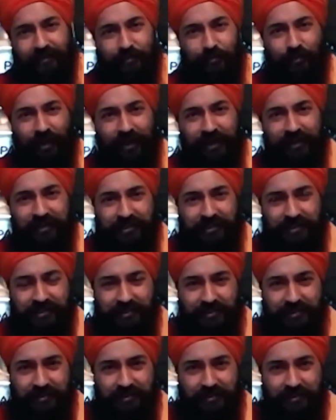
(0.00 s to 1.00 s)

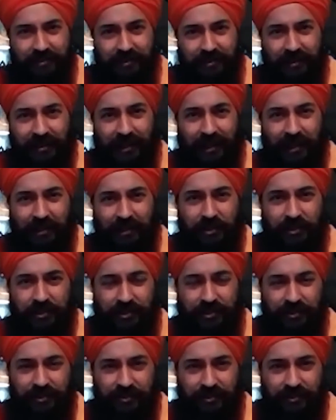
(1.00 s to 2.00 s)
fights,
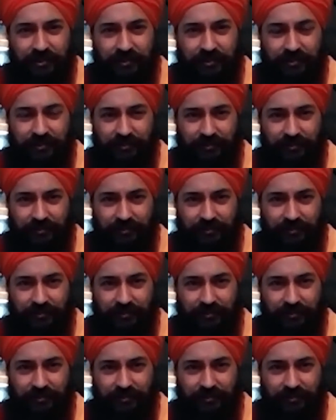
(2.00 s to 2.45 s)
clashes,